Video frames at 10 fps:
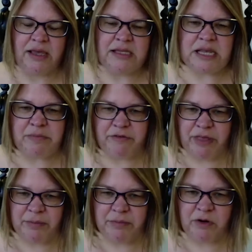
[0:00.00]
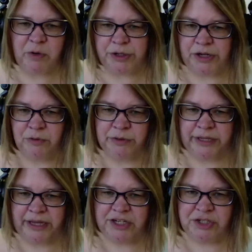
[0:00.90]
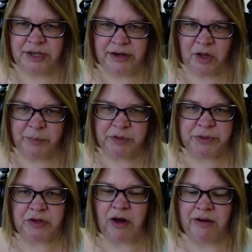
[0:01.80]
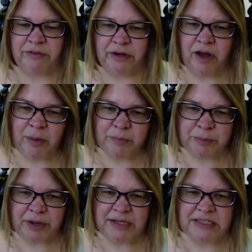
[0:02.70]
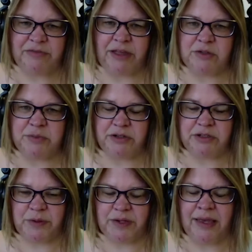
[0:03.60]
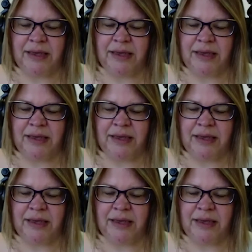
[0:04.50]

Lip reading: Some of them, or an enrolled agent, can help you with an offer in compromise if that's what you're doing.